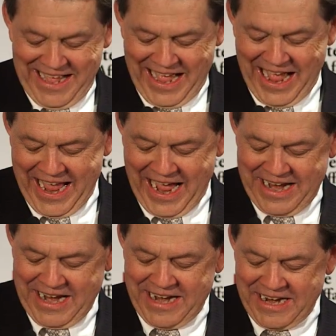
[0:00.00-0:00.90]

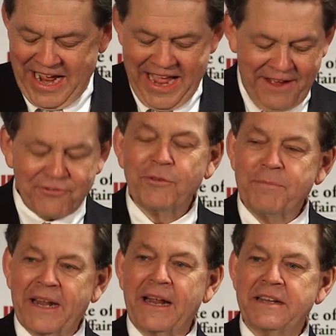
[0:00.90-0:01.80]
I have to
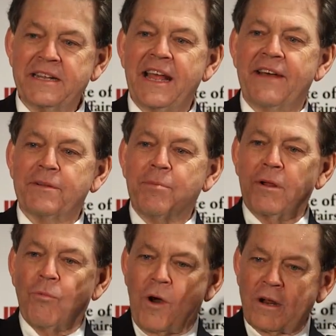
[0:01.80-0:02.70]
admit, I did have to put
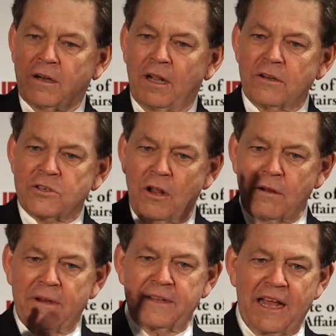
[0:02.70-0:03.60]
up watercolors all
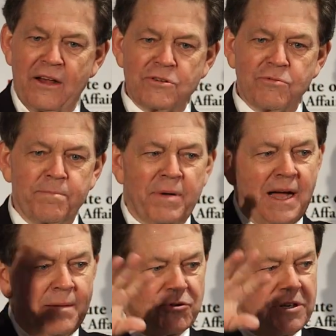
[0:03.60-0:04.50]
around the house with
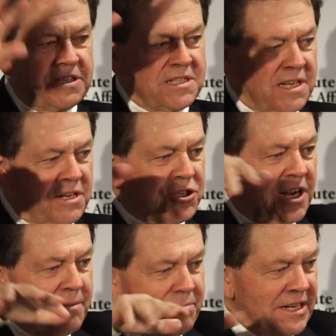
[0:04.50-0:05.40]
palm trees and
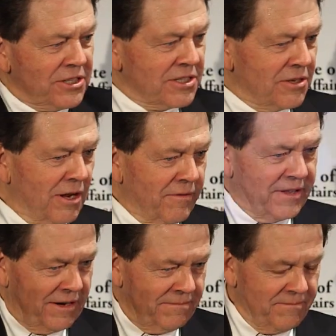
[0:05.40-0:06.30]
sunshine and beaches and all over
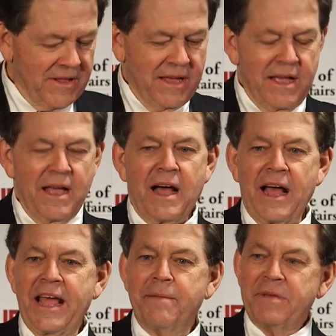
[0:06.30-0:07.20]
there.
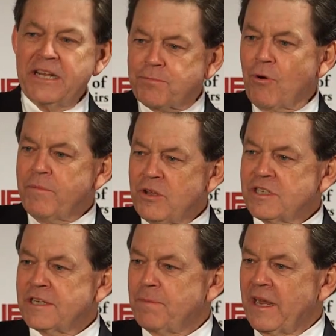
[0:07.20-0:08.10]
I had Beach Boy
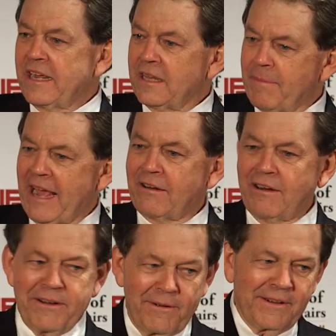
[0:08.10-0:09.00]
music playing in the
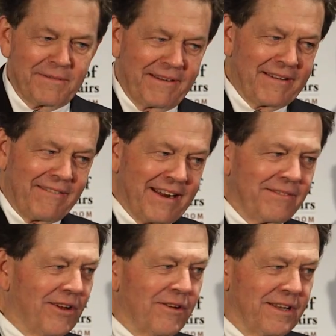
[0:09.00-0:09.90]
background, all
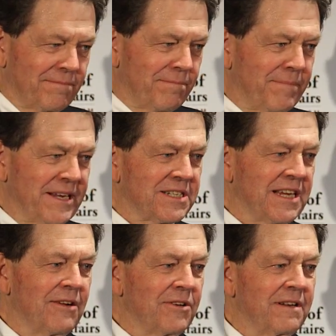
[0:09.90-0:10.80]
the beach
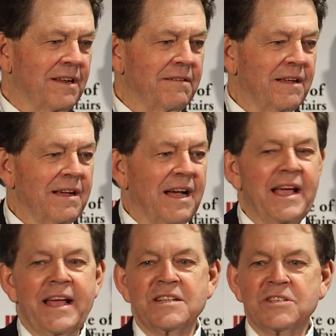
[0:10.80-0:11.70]
sound, and I
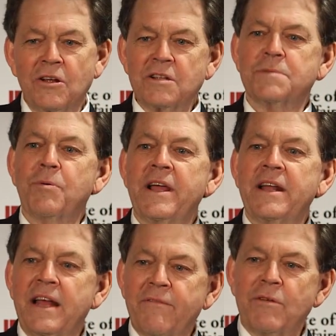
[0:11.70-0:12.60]
had salt spray
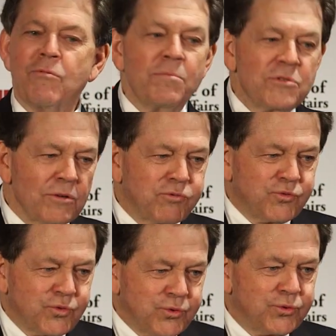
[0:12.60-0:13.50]
in every room so
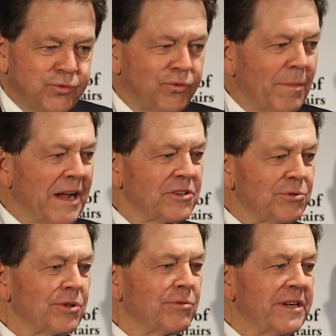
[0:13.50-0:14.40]
for about
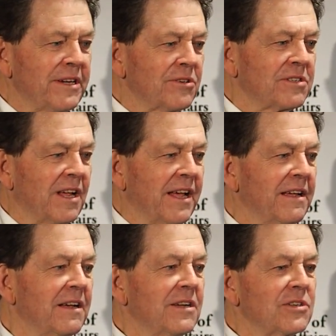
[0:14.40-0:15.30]
2 or 3 years till I
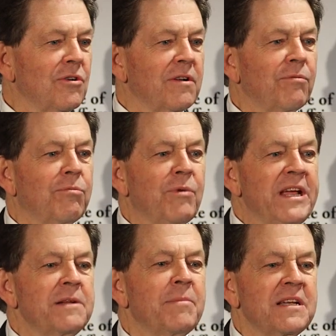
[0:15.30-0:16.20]
sort of
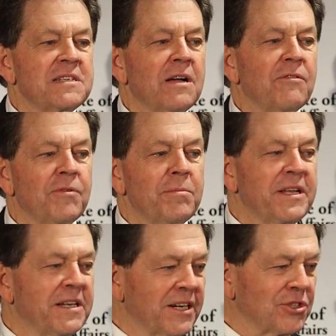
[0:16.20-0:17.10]
weaned myself from
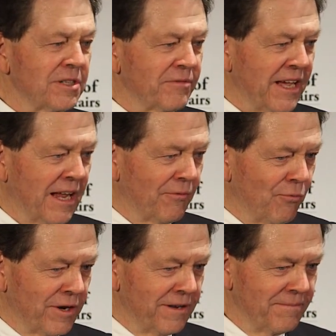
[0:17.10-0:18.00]
the addiction of
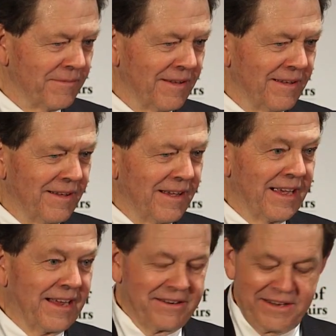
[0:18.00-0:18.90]
California.
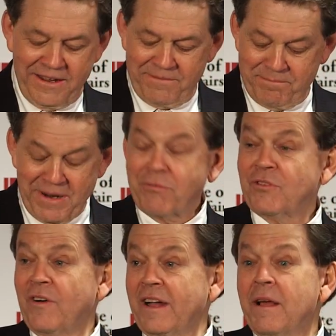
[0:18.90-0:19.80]
And but it
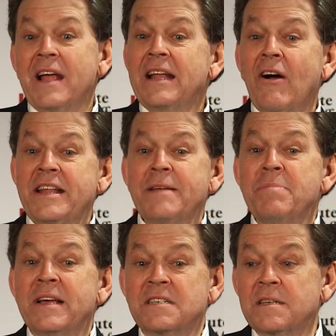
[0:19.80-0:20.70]
was fun. Now, I did
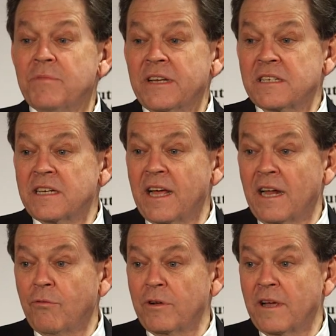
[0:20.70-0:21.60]
miss some things in
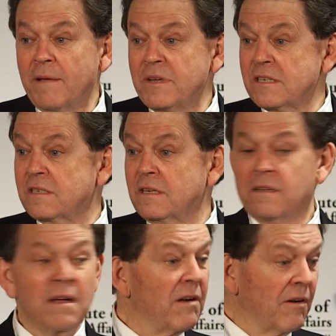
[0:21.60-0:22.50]
California. I missed
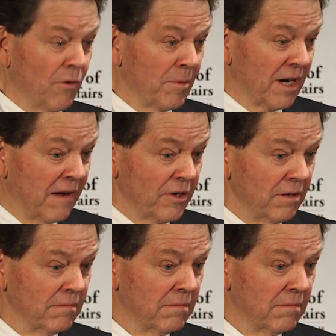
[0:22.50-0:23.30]
our former governor,